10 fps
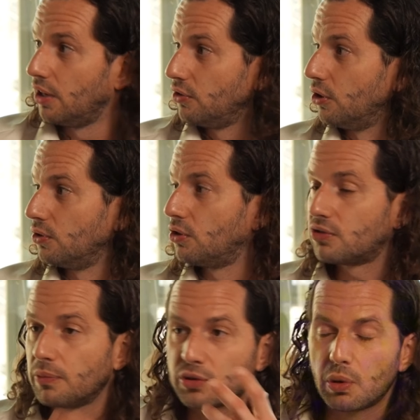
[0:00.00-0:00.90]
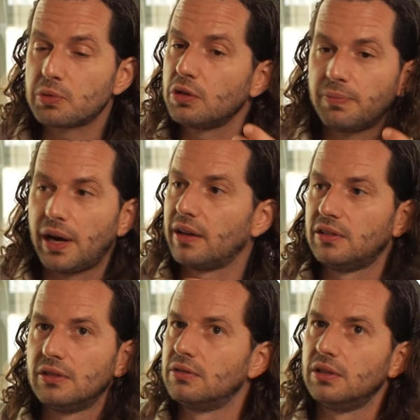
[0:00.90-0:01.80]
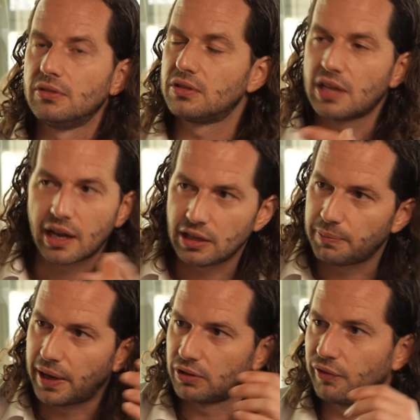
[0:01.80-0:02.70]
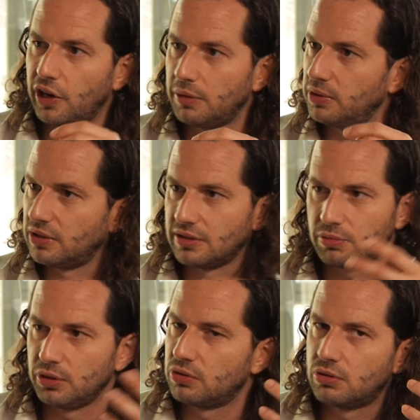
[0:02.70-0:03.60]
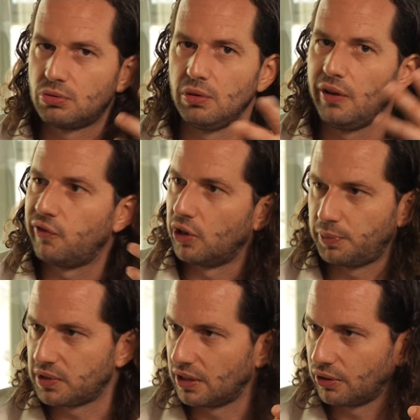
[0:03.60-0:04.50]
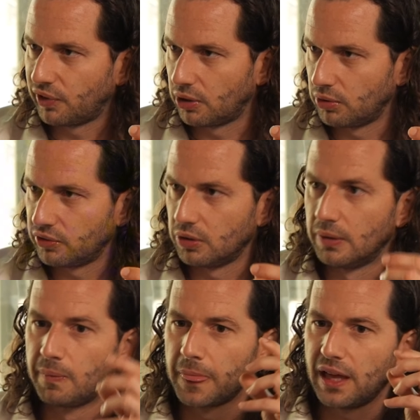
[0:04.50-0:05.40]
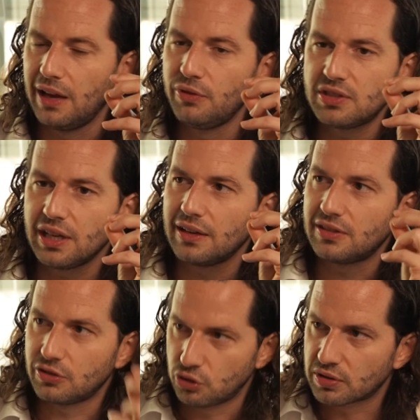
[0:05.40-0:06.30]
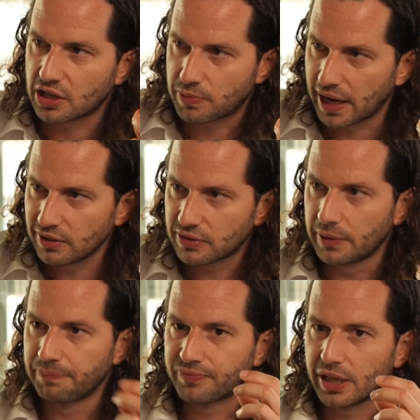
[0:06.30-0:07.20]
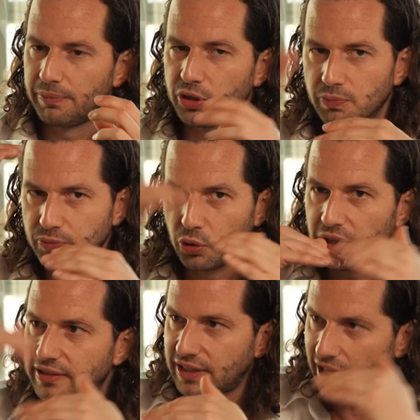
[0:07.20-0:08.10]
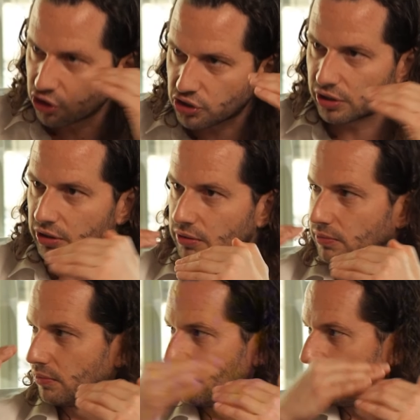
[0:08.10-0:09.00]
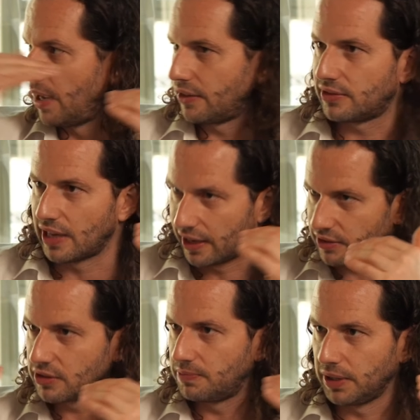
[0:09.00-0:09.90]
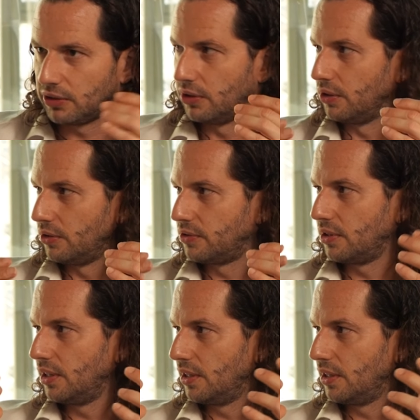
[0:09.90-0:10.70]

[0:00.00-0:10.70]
the subscription part is a tiny part of our business, about 3-4% of our revenue. Everything else is usage-based, but the retention makes sense because